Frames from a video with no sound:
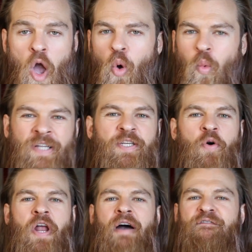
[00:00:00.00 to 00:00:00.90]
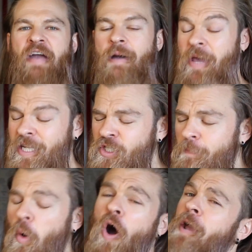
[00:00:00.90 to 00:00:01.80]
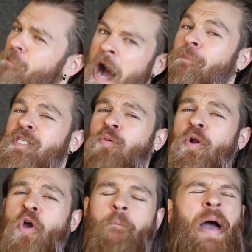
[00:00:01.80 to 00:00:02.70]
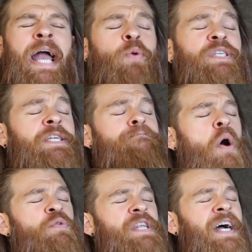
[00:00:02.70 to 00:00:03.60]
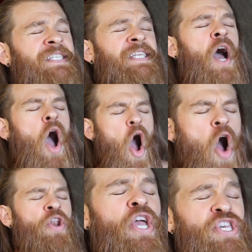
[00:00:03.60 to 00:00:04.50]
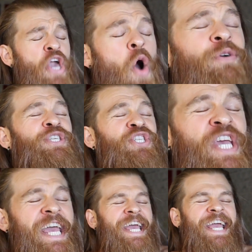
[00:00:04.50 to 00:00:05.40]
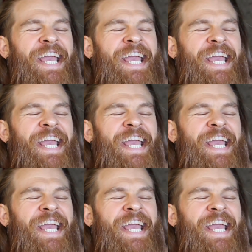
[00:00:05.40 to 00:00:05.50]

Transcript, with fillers: What's going on, fam? It's your boy, Papa Swolio, back with some more nuts on yo chin.